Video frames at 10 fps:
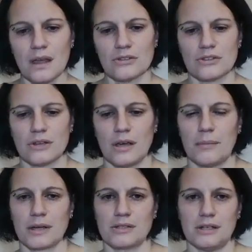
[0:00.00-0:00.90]
So now I'm
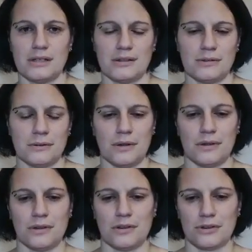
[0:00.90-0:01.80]
actually into
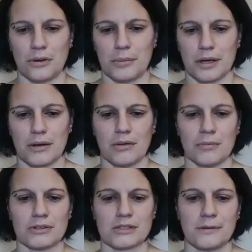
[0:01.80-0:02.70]
another topic
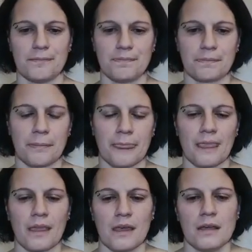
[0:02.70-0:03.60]
almost.
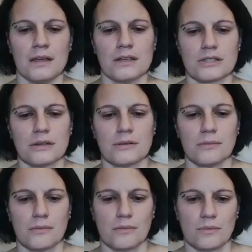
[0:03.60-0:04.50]
So
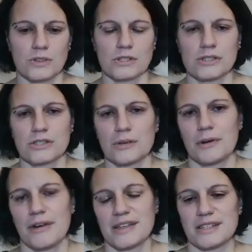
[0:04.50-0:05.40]
just to
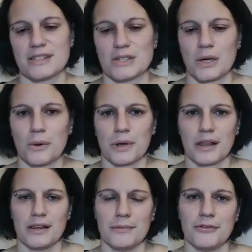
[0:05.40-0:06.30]
summarize this
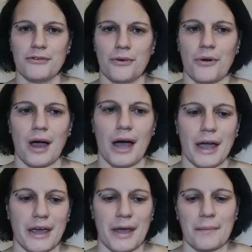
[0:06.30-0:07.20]
quickly before I
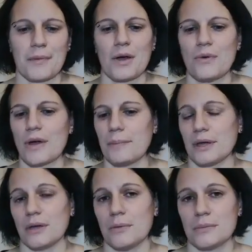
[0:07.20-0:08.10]
am wrapping
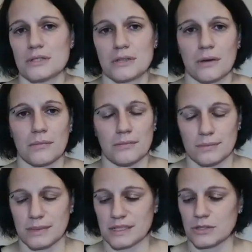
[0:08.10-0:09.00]
up. So
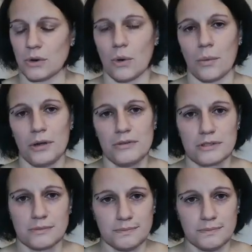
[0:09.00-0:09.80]
it's your hormones.